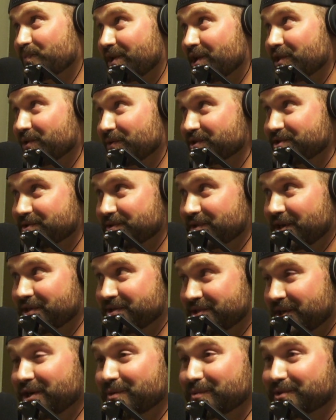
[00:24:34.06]
Either it's a
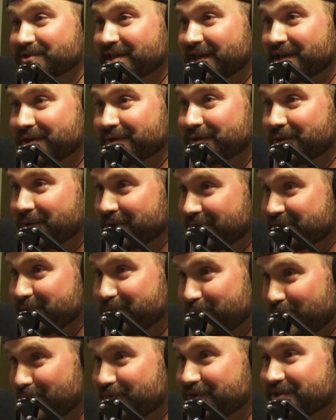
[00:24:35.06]
terrible title or it's a
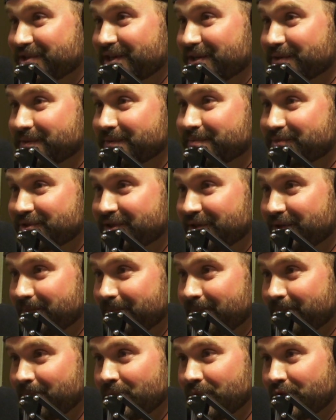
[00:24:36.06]
perfect title. So
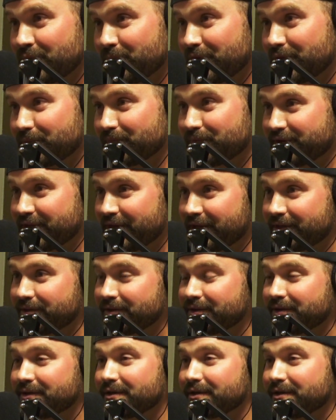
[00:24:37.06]
you're welcome for that.